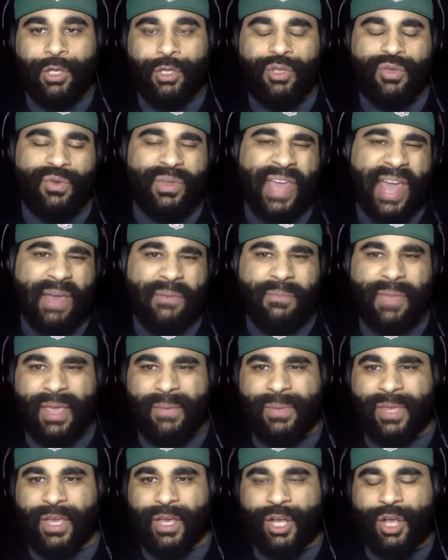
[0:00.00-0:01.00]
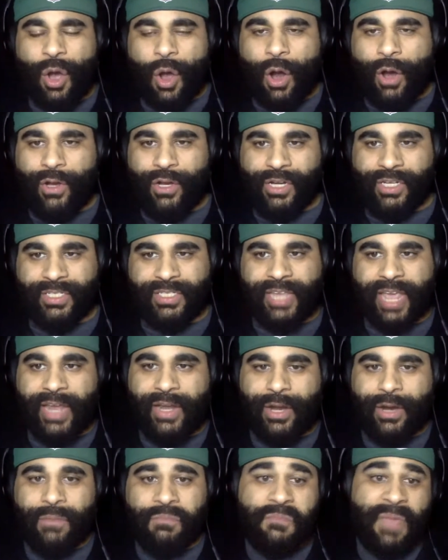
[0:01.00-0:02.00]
You get maybe a guard and a center.